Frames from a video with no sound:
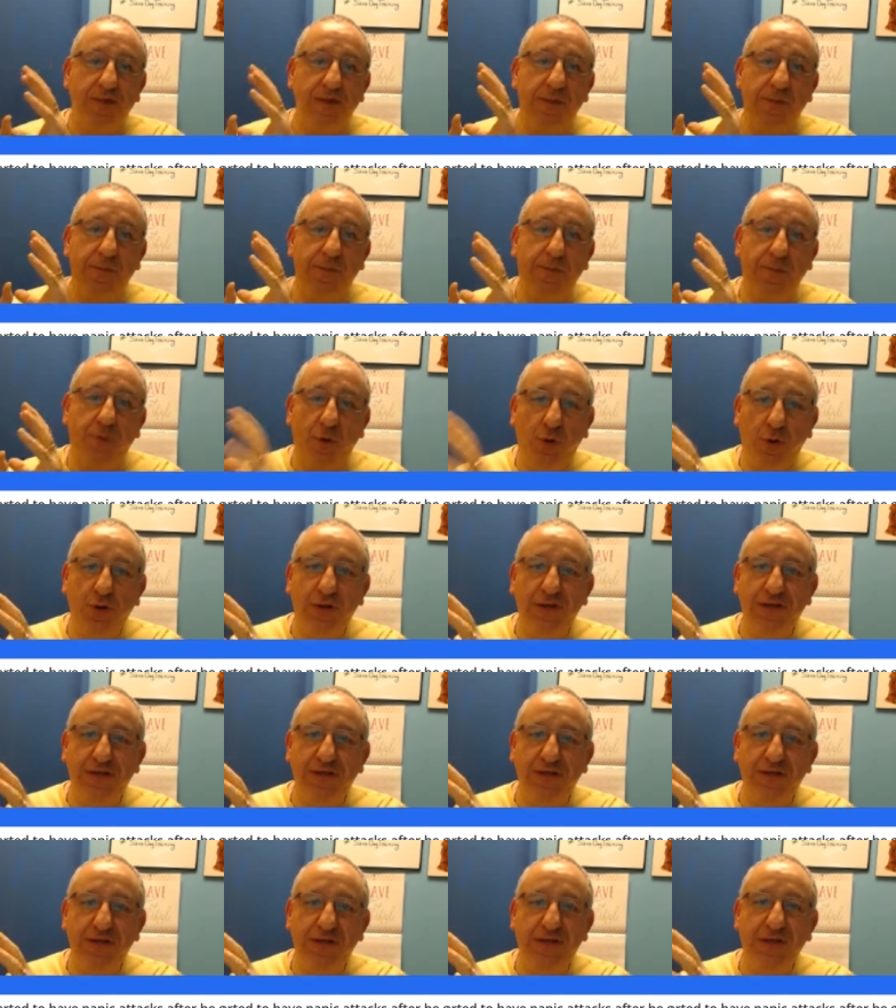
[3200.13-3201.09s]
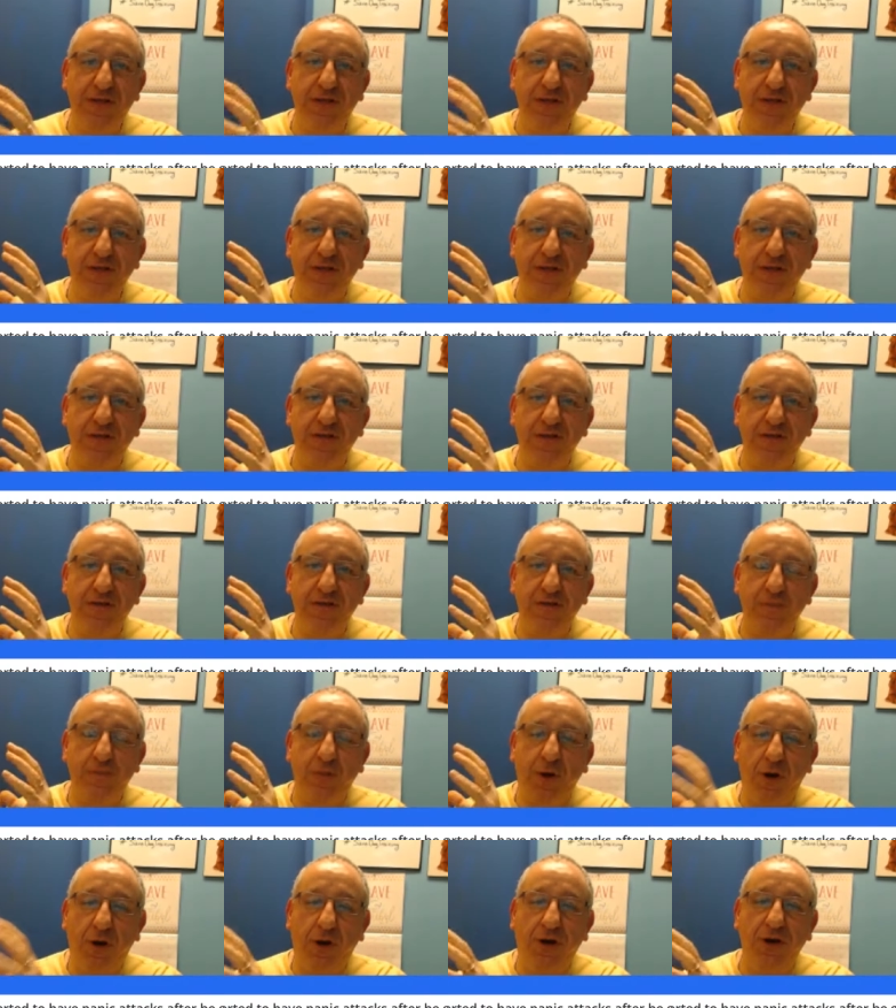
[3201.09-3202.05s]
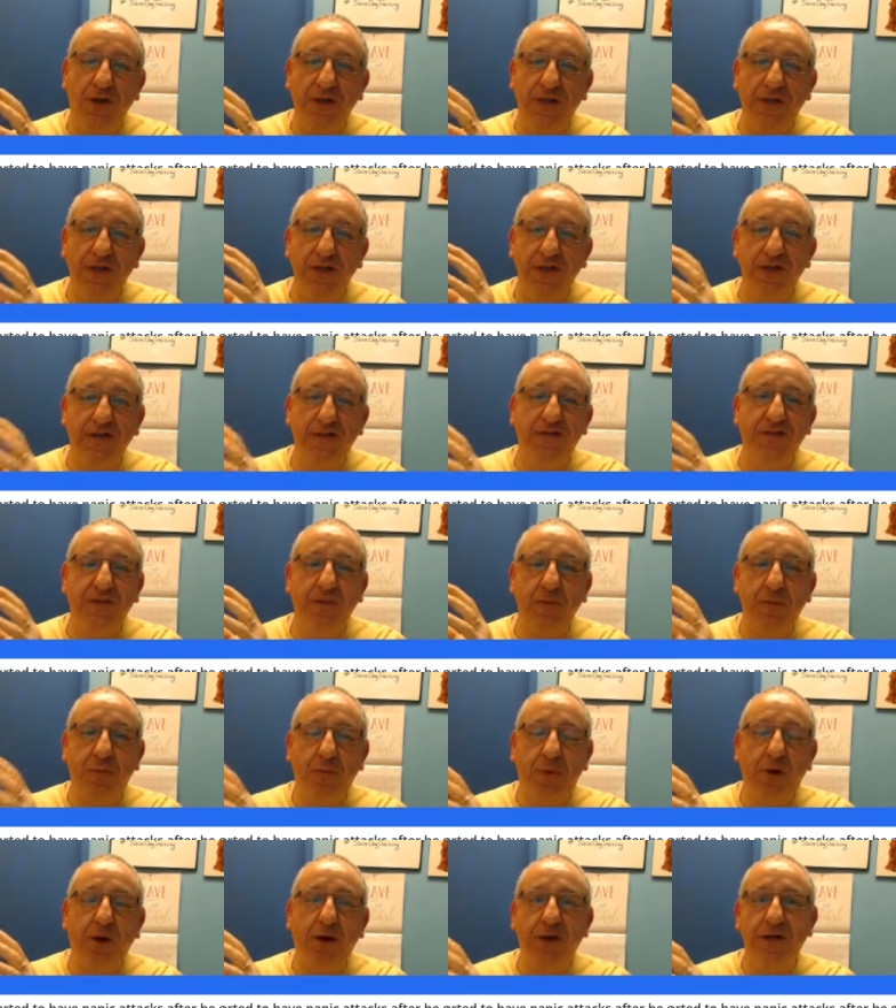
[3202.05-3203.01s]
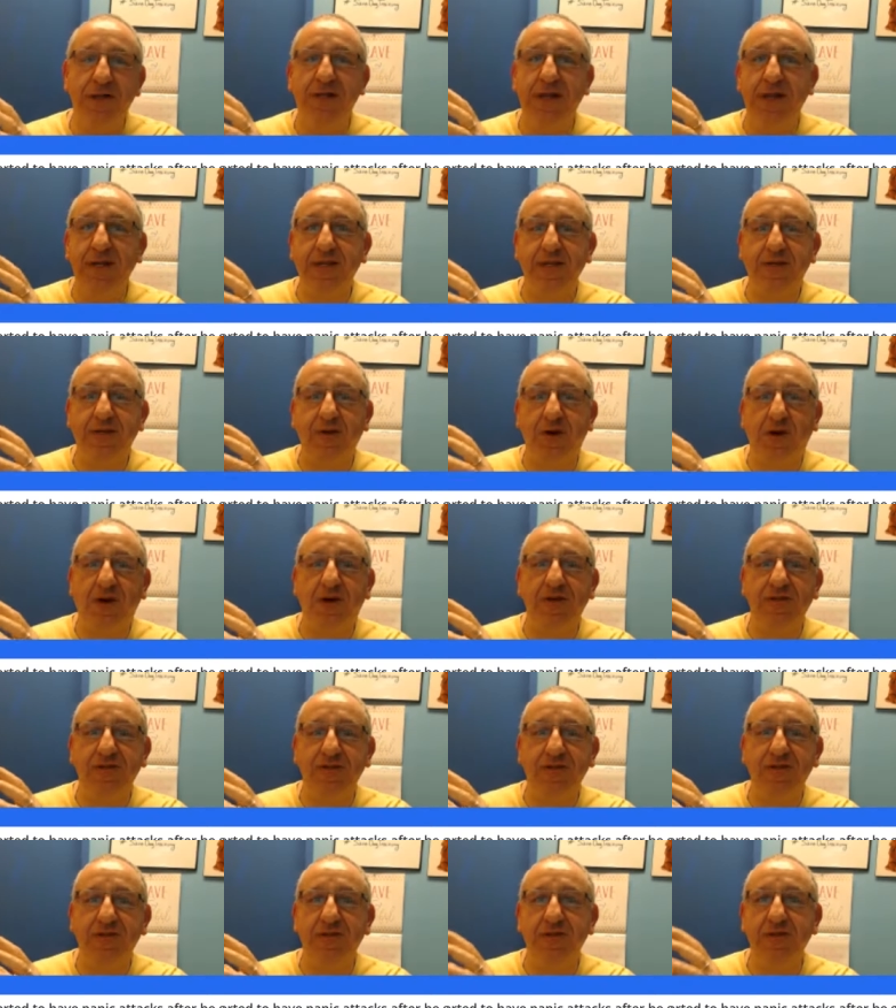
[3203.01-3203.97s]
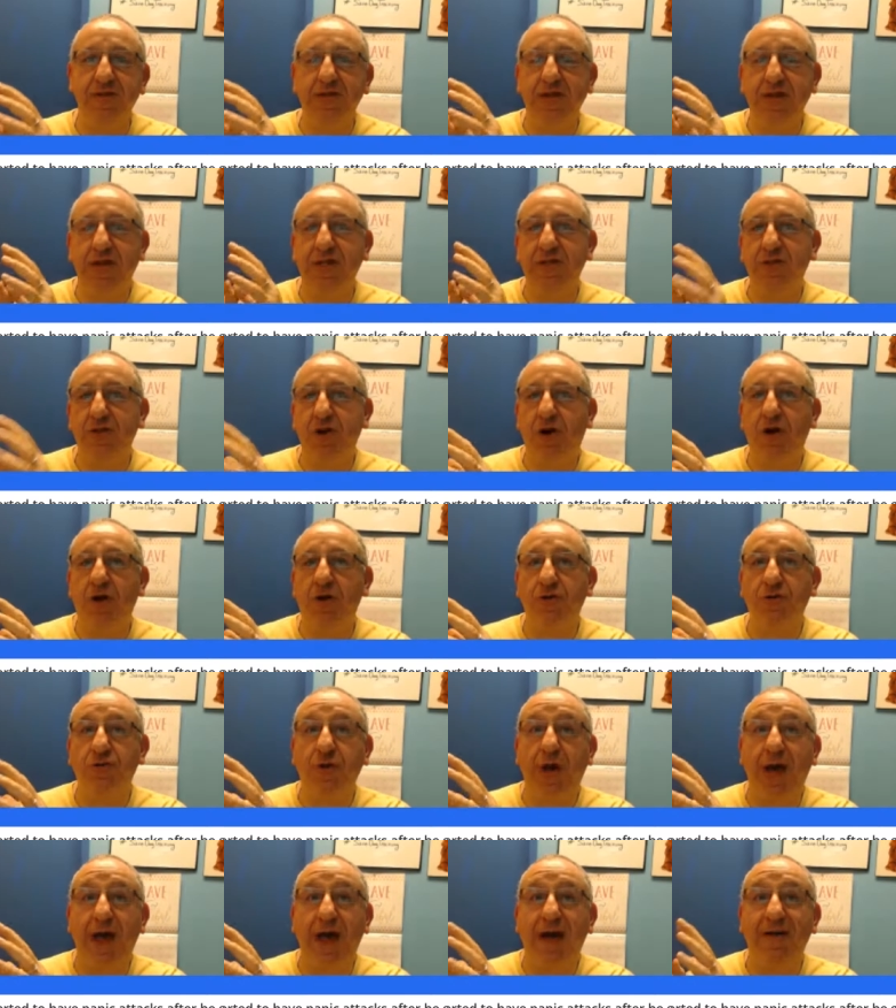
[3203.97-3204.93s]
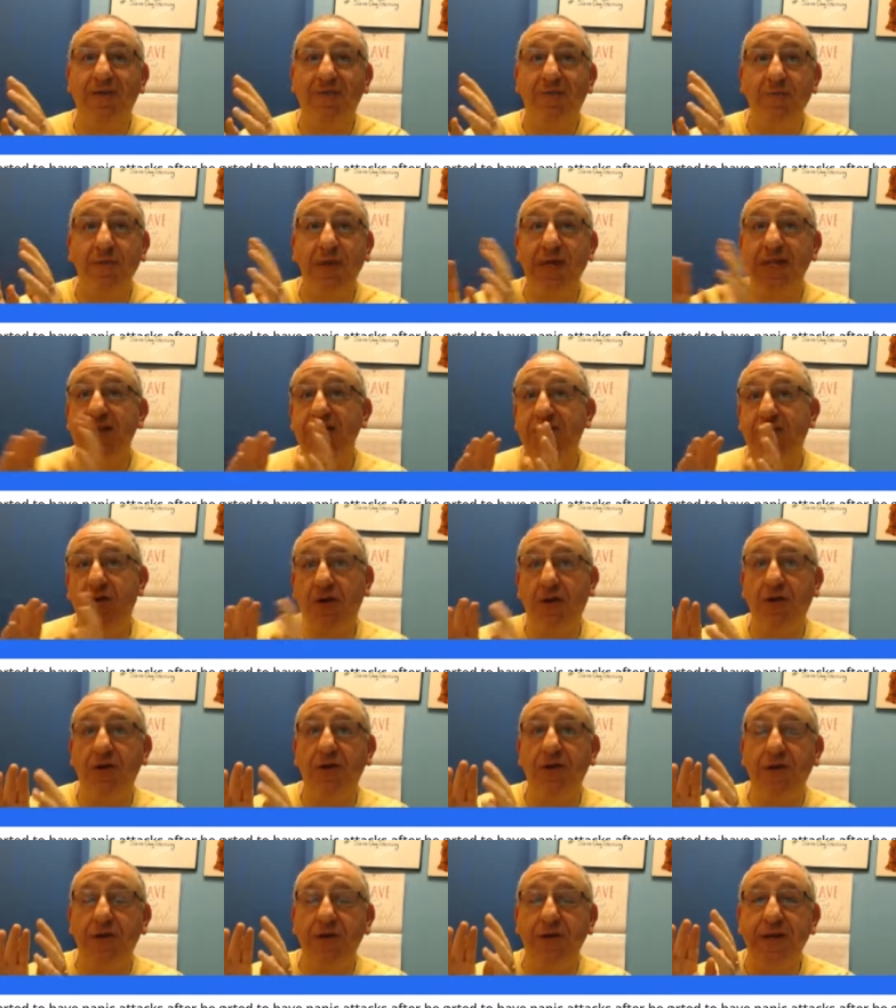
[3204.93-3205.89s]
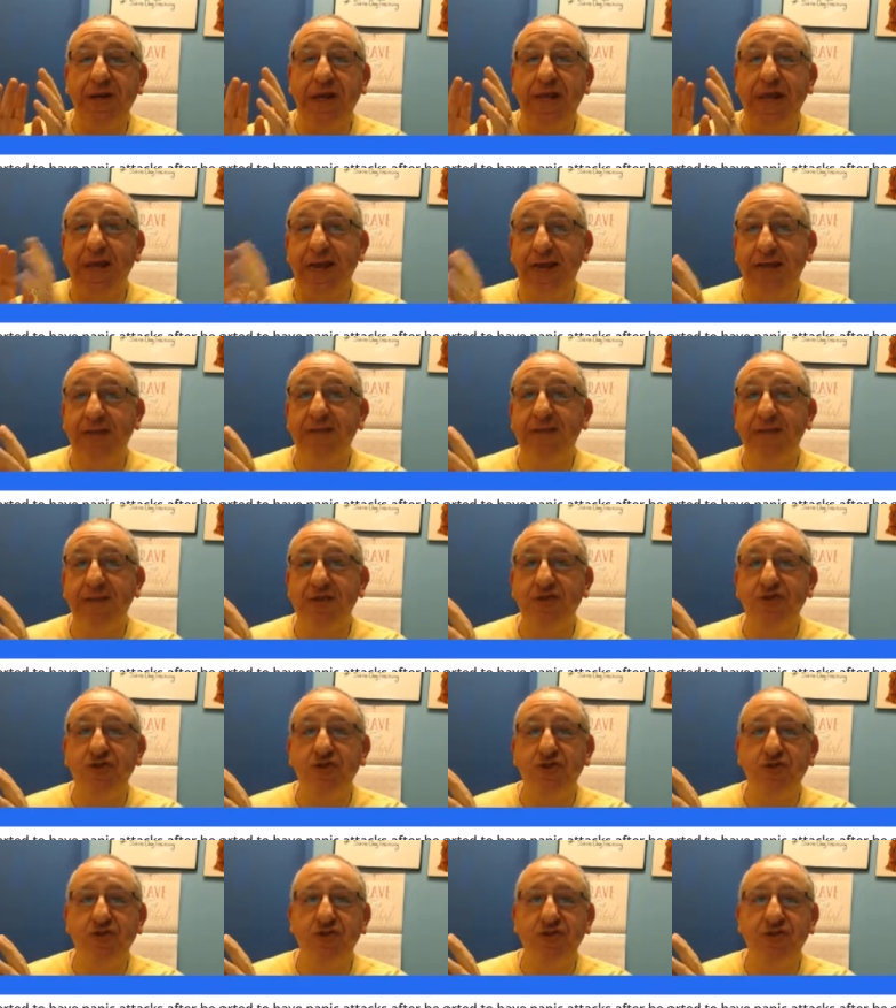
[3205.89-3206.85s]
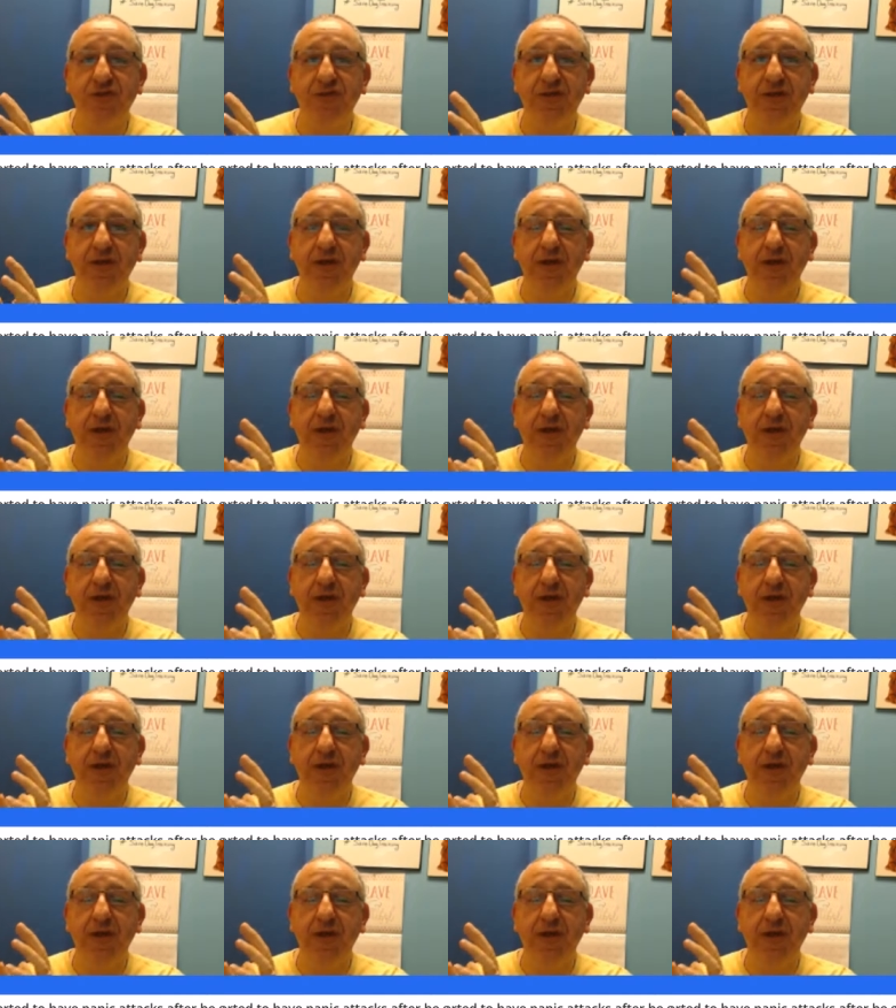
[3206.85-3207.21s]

the poison is, part is the part that it causes a dog to have medical and health issues